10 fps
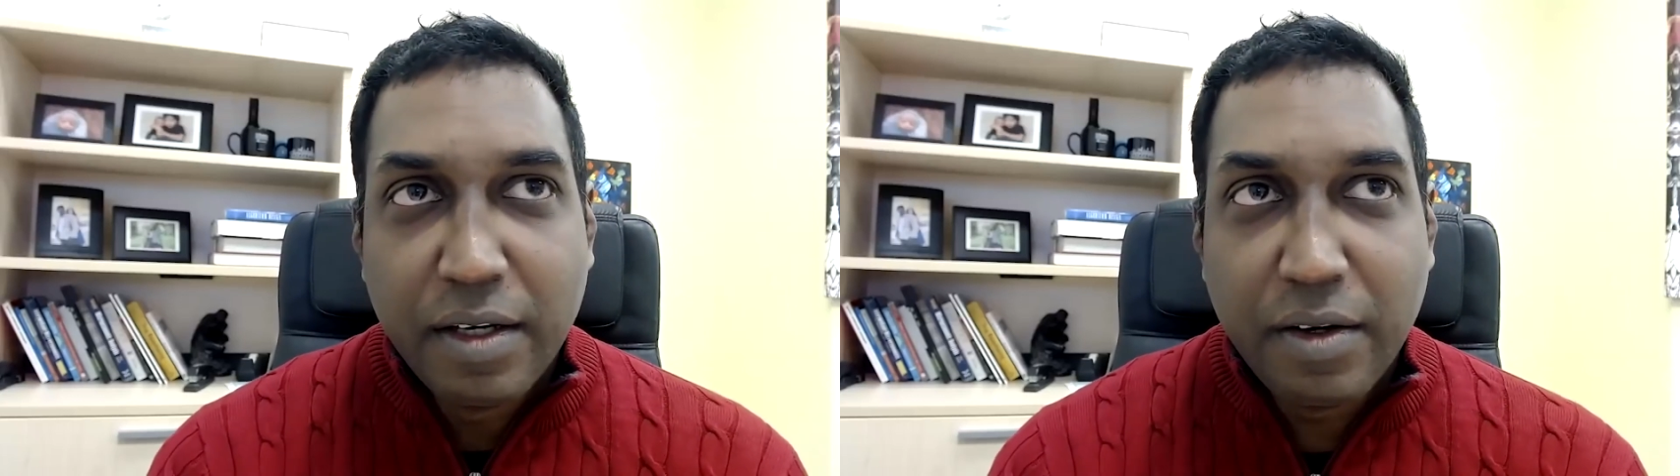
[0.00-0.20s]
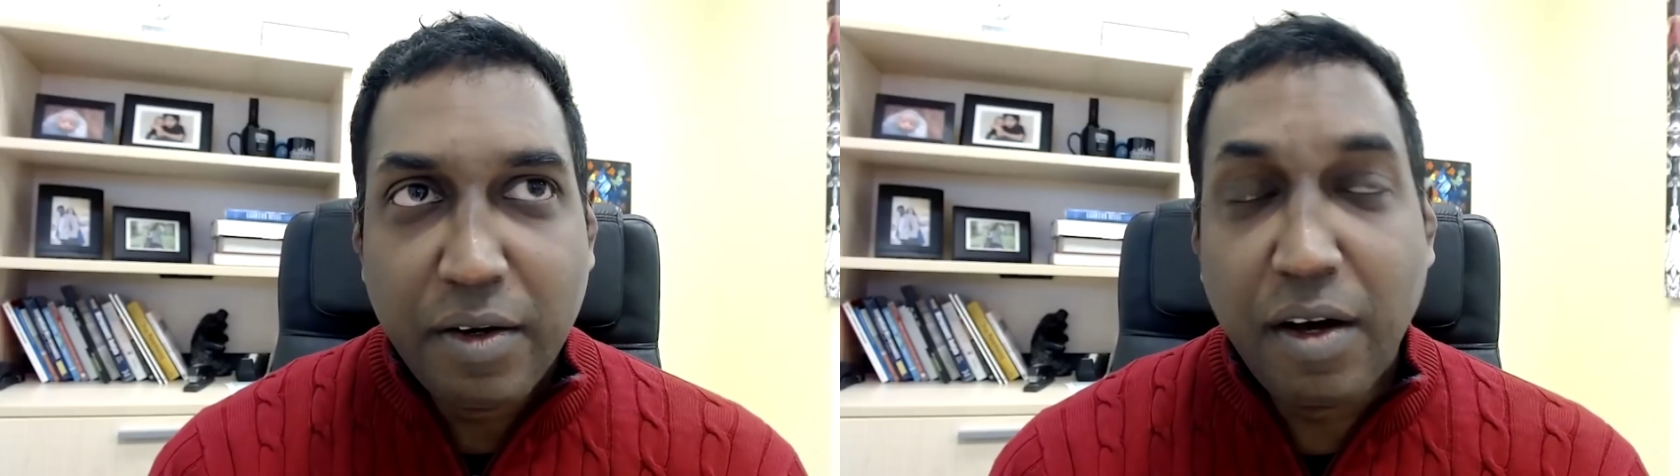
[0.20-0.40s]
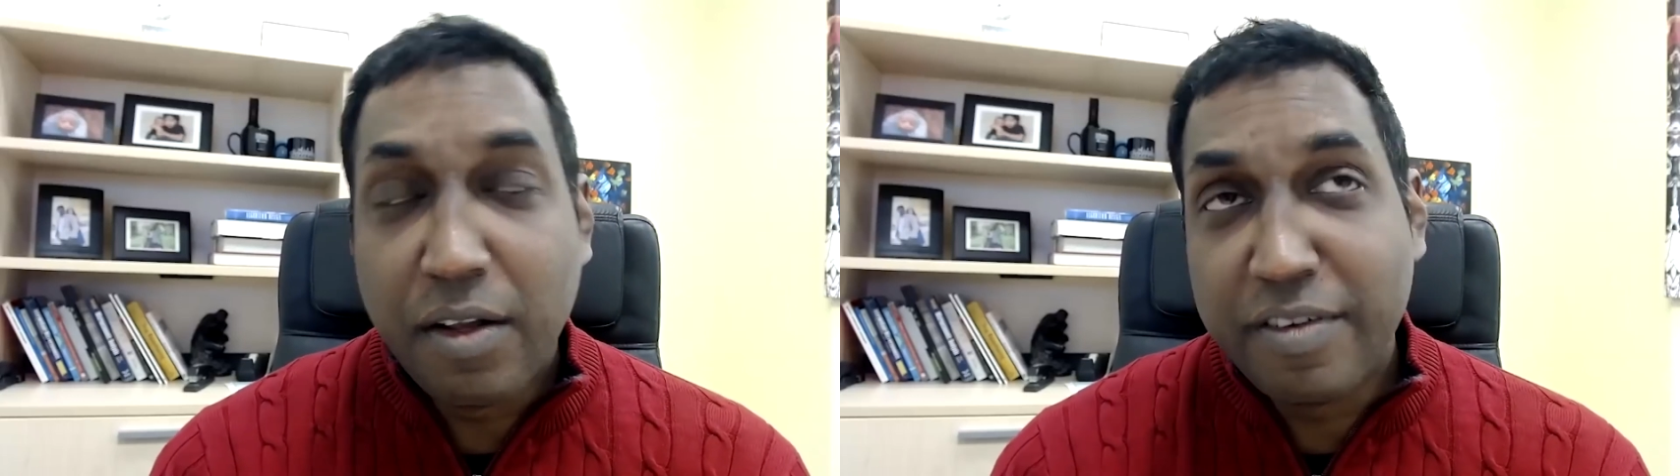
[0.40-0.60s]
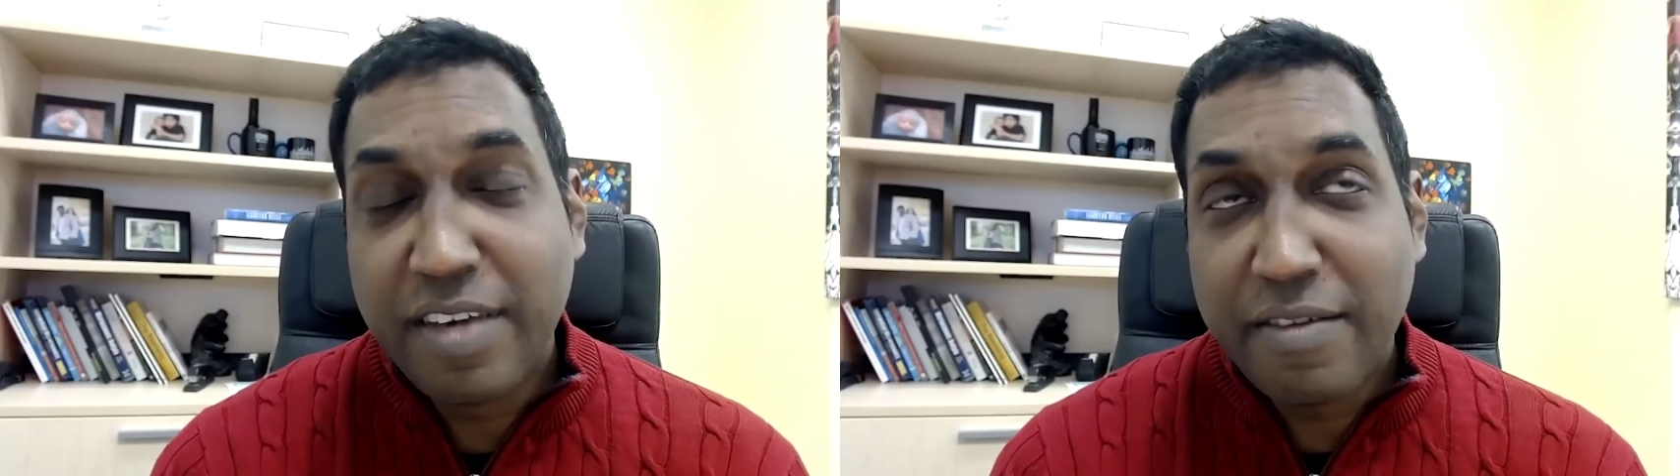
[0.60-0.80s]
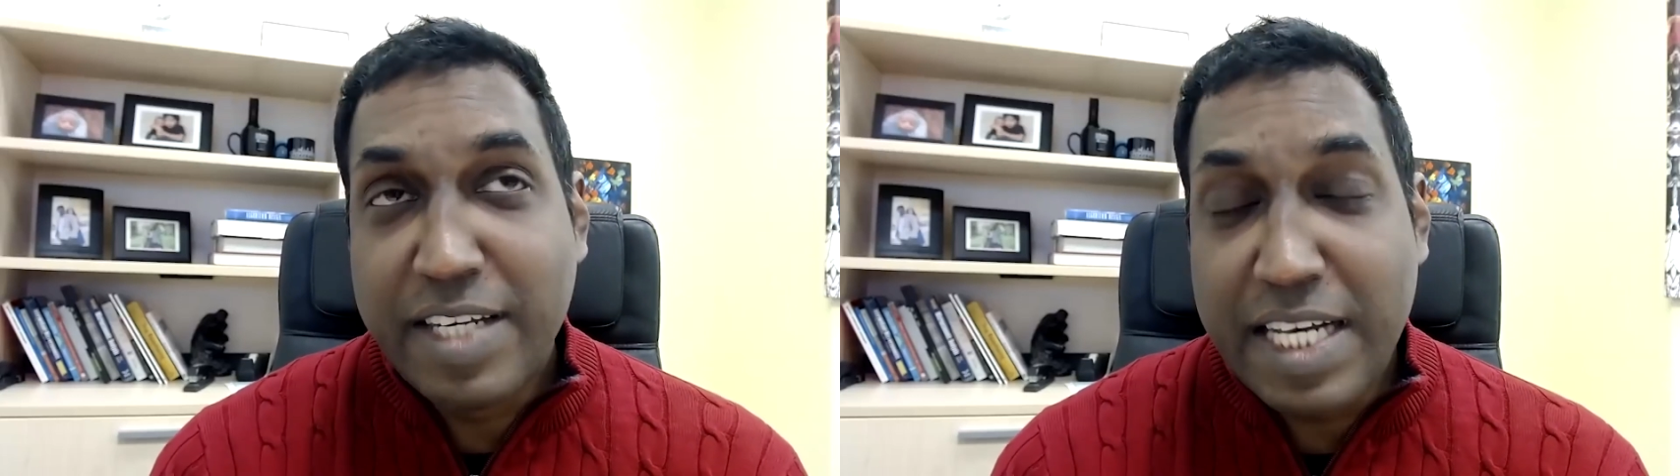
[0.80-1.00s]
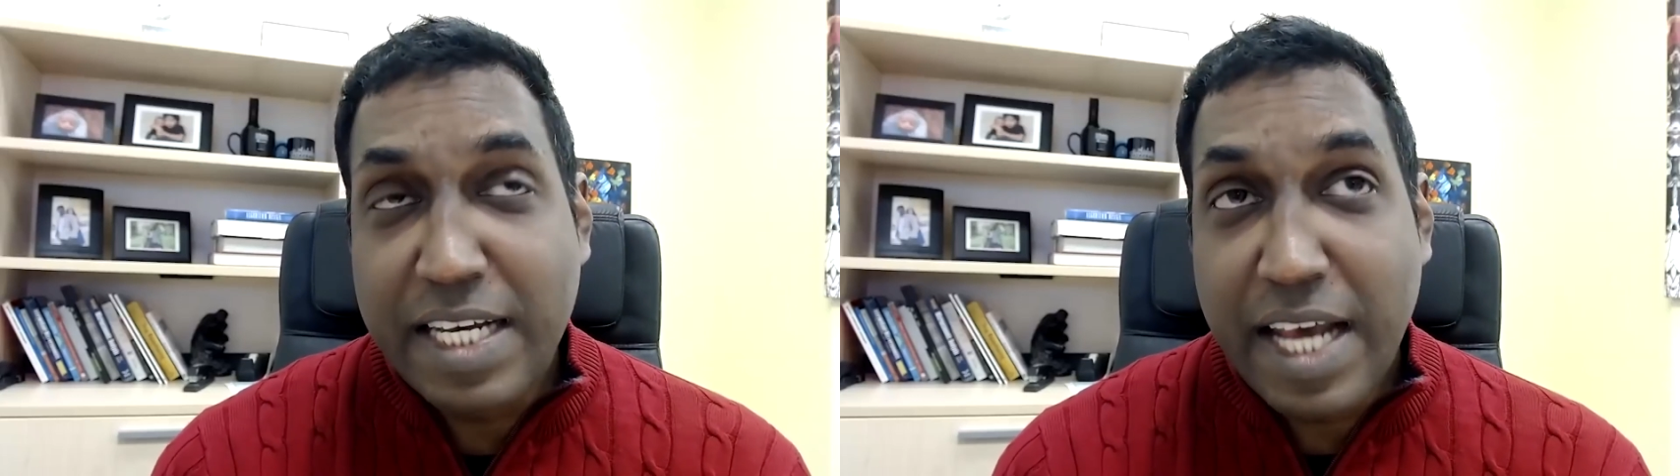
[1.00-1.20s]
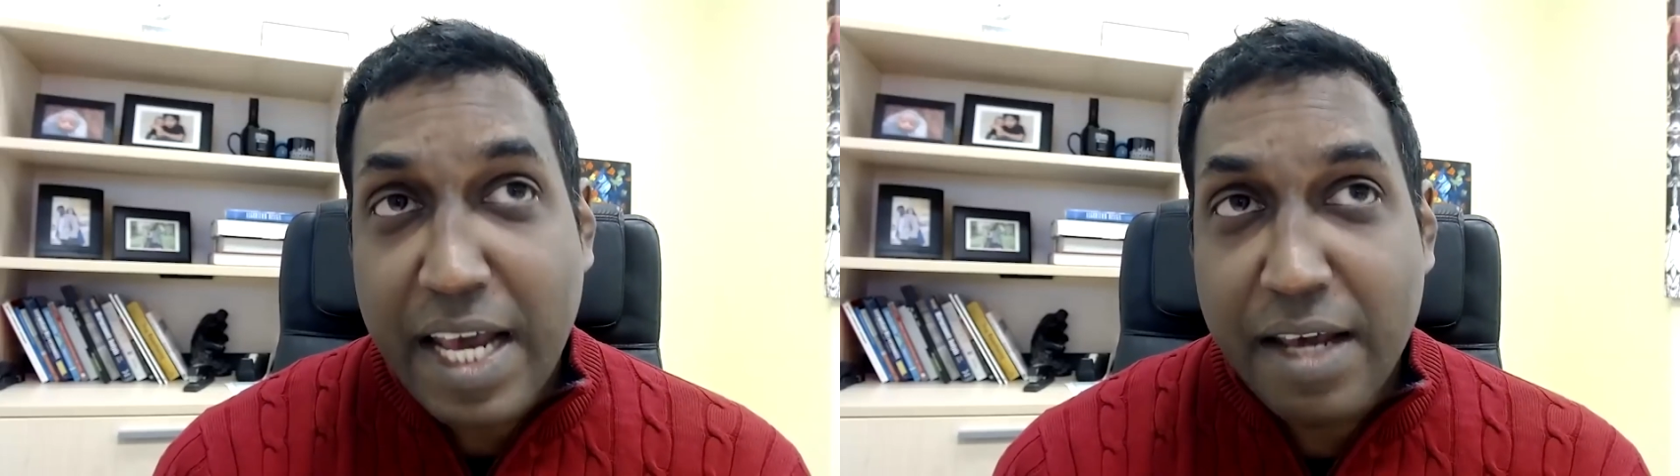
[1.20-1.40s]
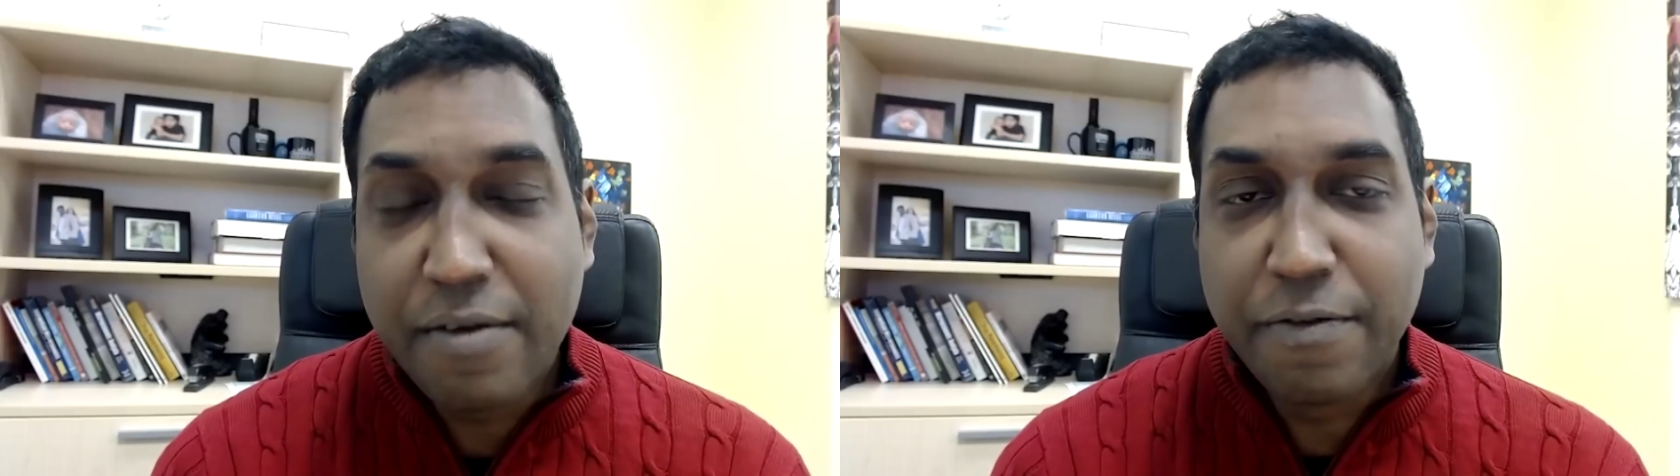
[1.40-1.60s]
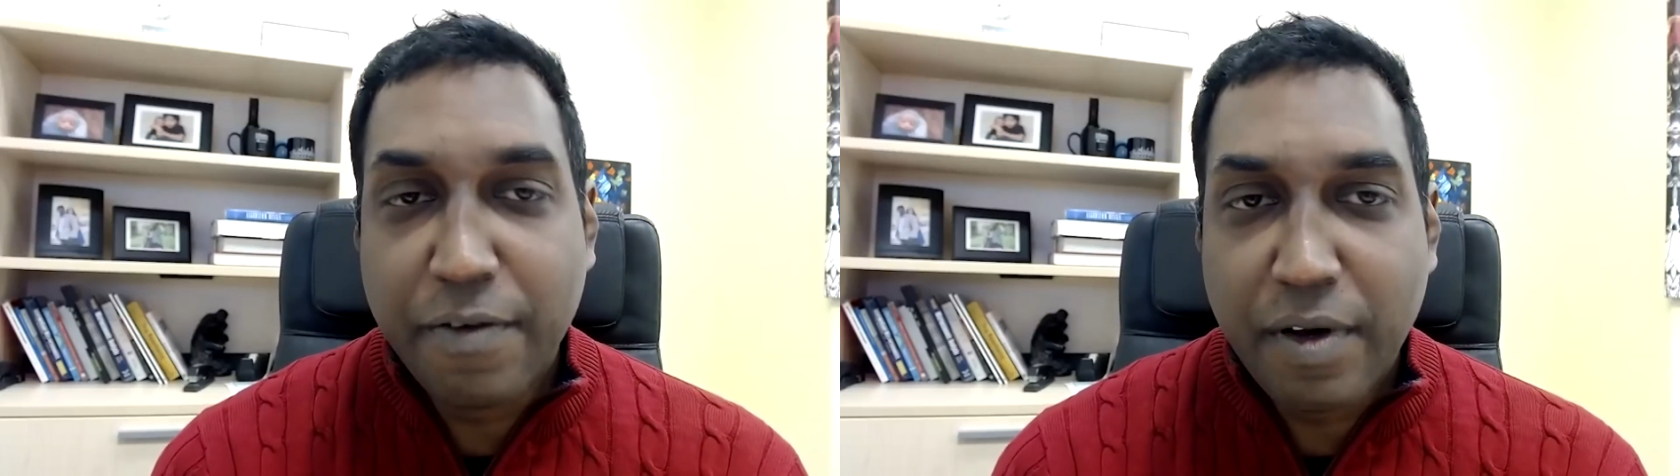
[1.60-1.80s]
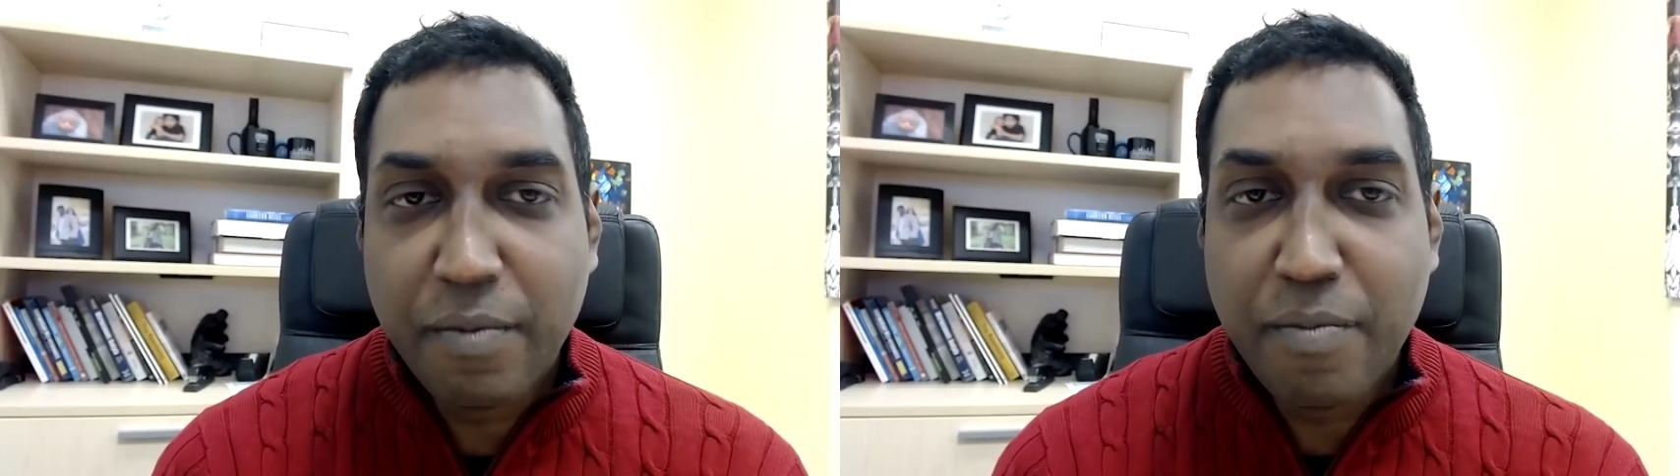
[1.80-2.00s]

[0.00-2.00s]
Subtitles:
all of us have DNA from